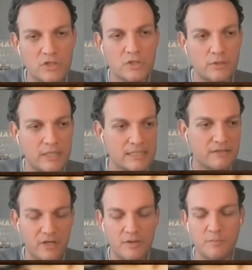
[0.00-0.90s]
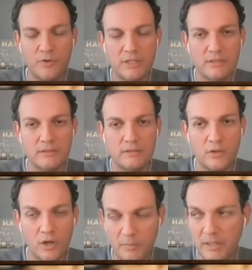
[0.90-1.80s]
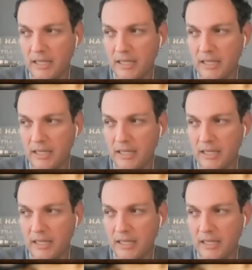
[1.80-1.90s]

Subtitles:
So that's a very important topic,